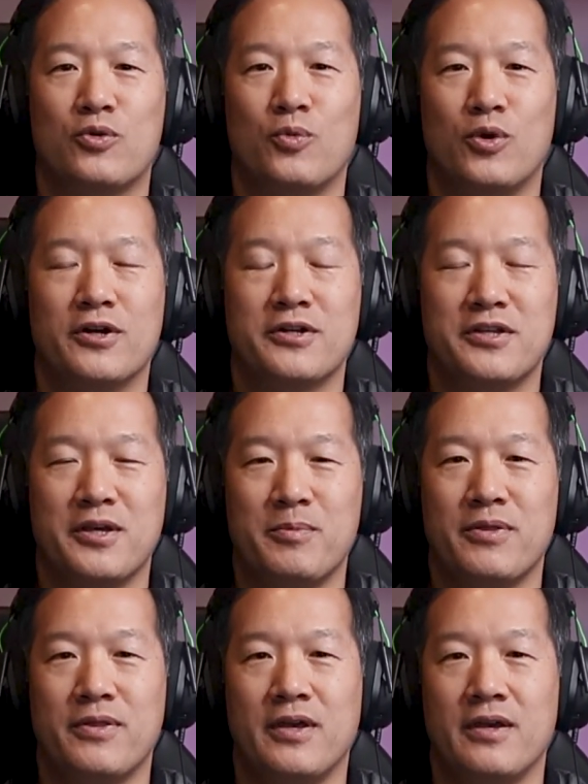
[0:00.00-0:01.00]
Wong type
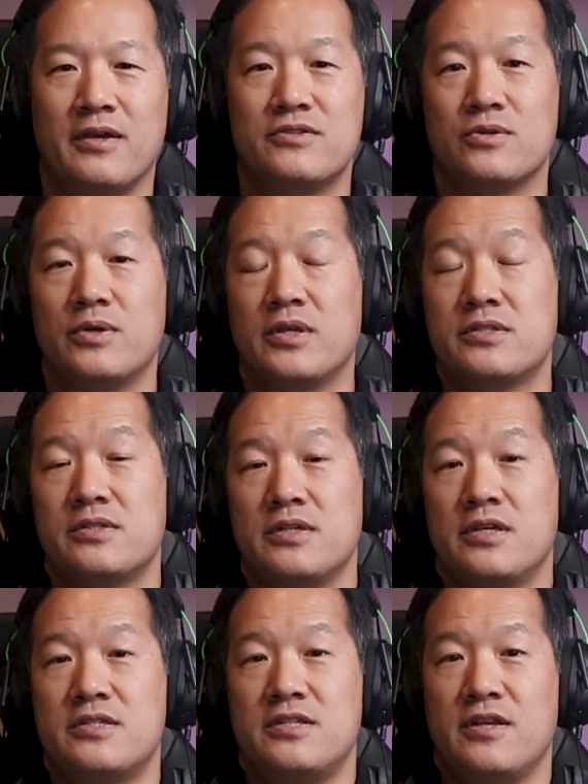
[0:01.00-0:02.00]
of thing. So it's
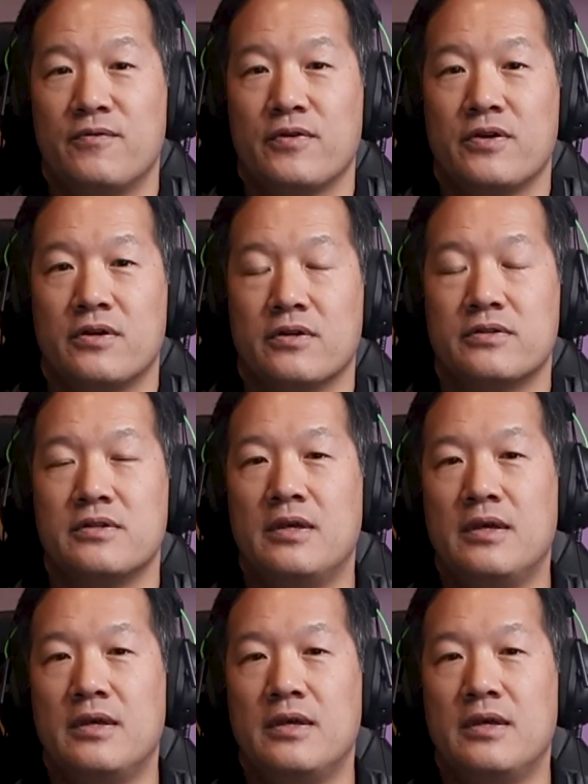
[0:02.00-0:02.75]
difficult.